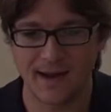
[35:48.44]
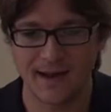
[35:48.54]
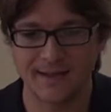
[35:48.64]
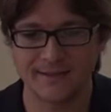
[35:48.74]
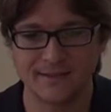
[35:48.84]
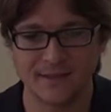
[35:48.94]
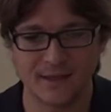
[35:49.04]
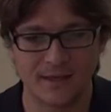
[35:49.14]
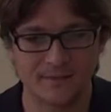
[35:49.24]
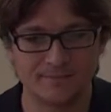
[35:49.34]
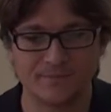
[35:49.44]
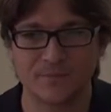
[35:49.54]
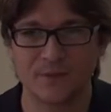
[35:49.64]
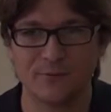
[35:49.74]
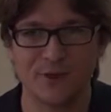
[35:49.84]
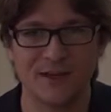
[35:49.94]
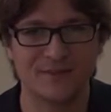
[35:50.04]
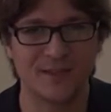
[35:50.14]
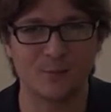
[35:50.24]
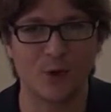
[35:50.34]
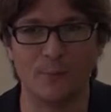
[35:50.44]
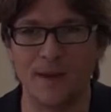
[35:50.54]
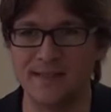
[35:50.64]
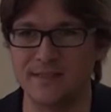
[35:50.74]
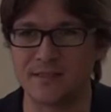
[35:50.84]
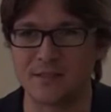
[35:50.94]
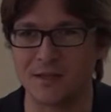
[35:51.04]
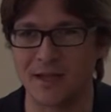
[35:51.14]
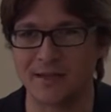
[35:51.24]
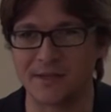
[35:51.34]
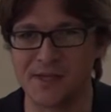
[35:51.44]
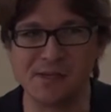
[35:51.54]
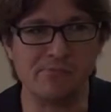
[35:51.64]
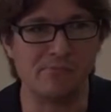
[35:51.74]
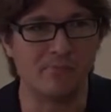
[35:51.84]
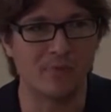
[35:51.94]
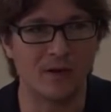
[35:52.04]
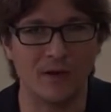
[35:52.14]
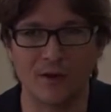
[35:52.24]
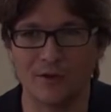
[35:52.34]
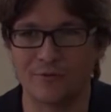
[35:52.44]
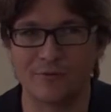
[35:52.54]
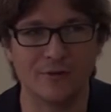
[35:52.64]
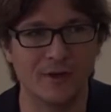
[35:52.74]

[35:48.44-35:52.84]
and we have some comments like in a lot of